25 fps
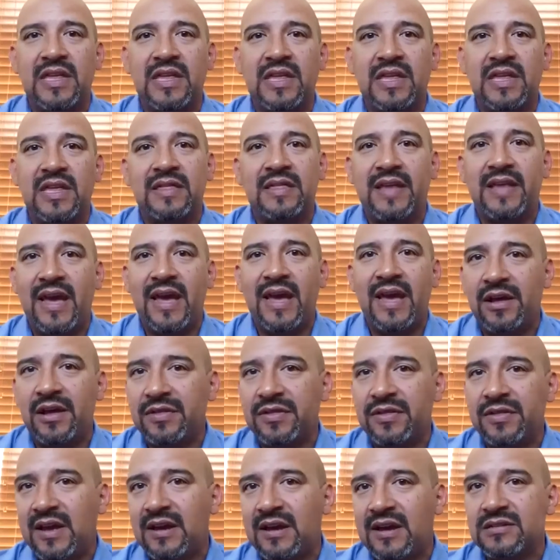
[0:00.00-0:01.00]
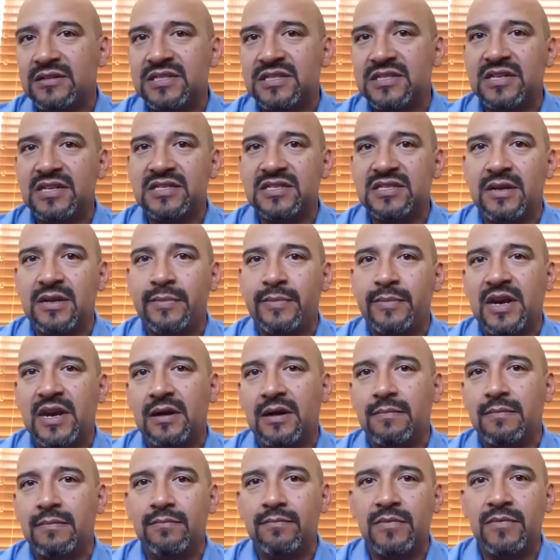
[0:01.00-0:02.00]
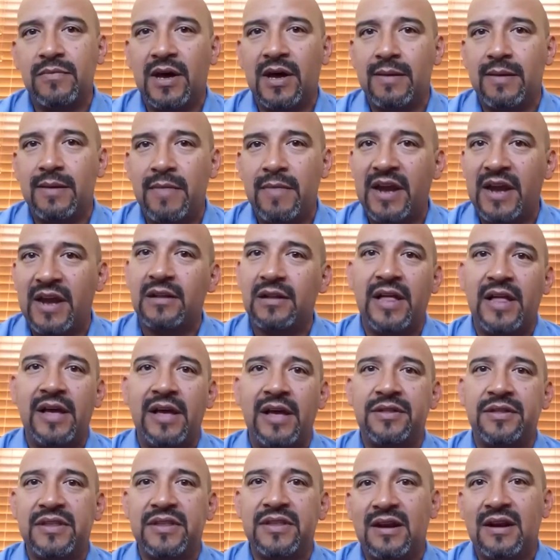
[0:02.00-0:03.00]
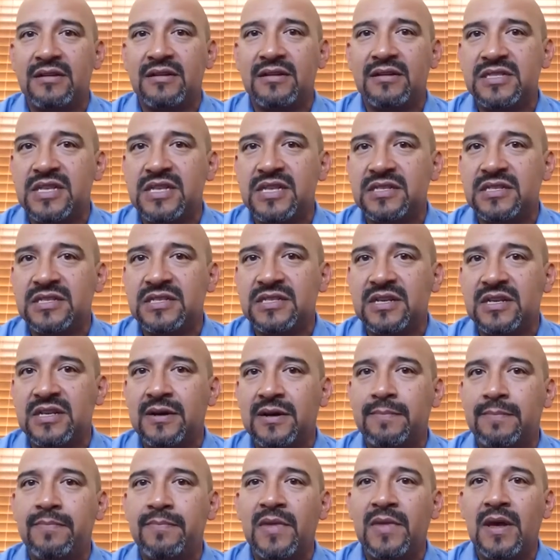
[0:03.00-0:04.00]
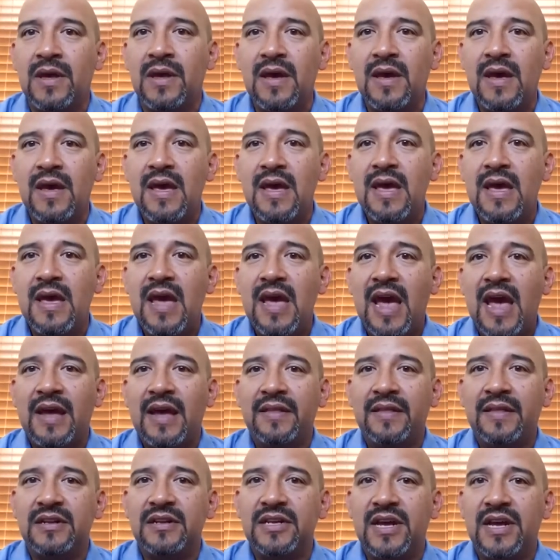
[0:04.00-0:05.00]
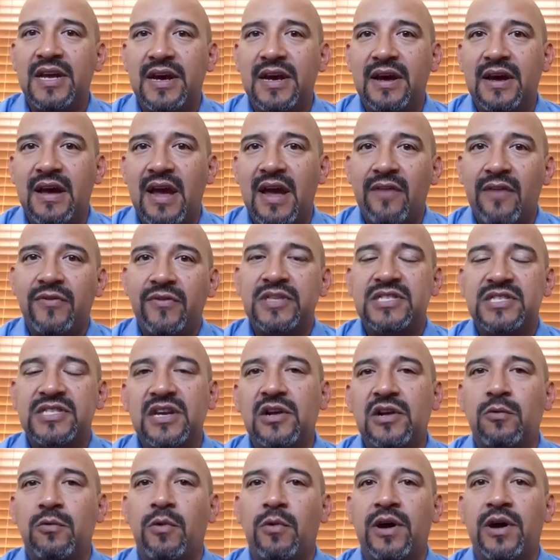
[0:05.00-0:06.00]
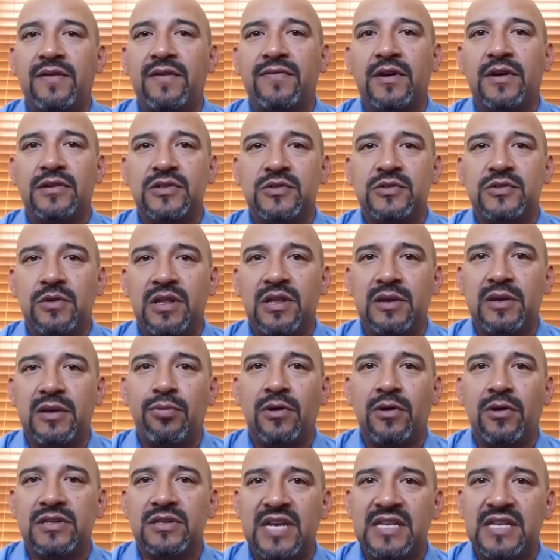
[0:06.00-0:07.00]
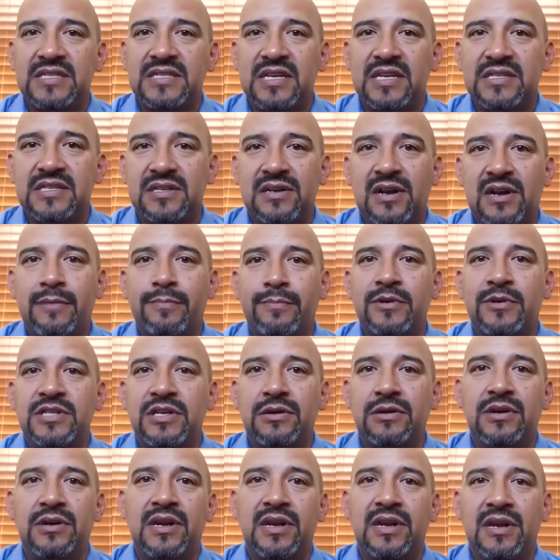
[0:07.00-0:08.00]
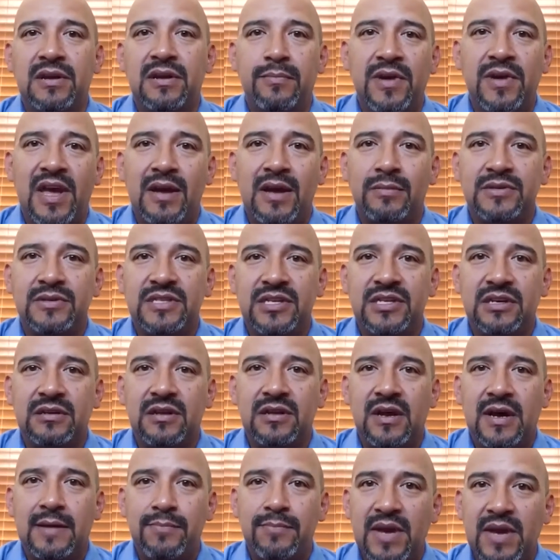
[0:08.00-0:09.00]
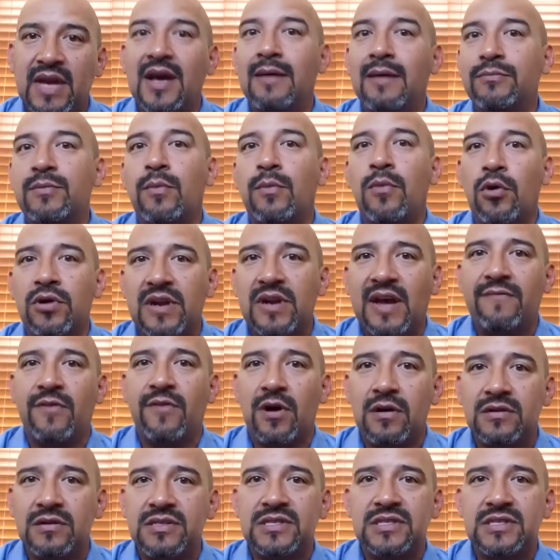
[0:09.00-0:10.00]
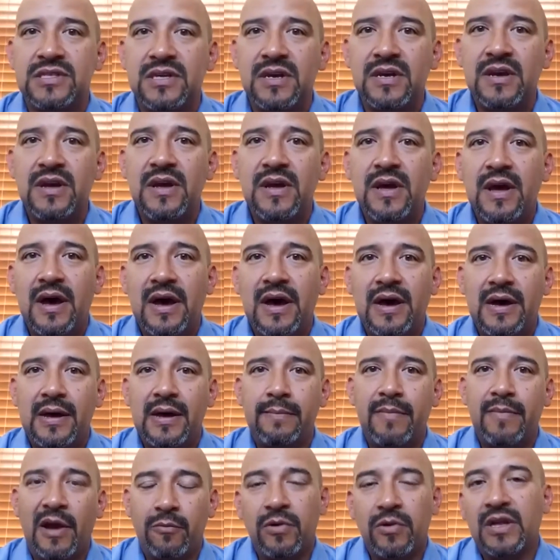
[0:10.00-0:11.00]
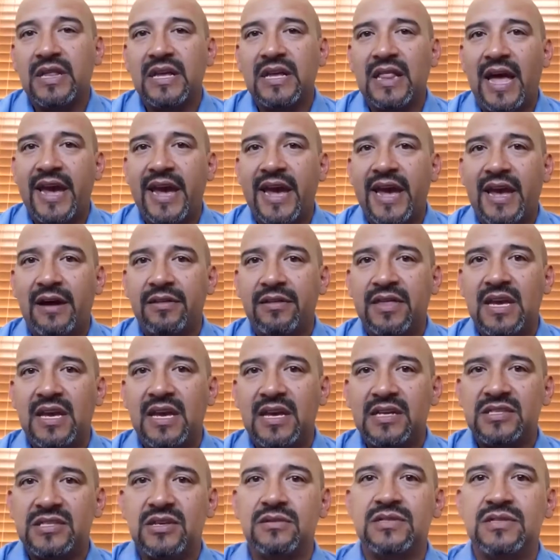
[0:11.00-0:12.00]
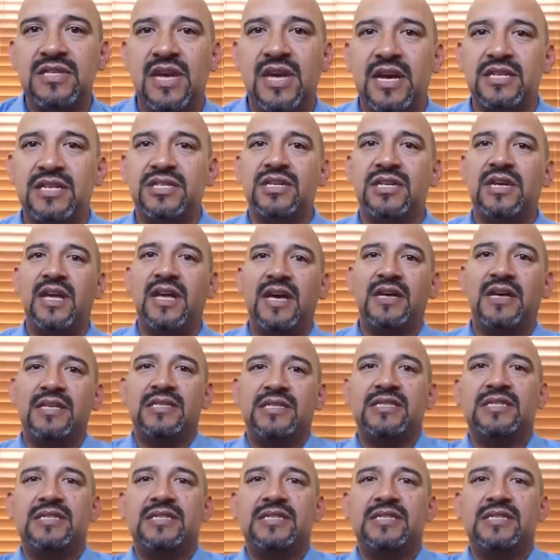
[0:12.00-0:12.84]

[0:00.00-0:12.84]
interacting with within the healthcare system and mental health care system. And every single one of those really presents us an opportunity to be able to become more diverse. I really like how the association has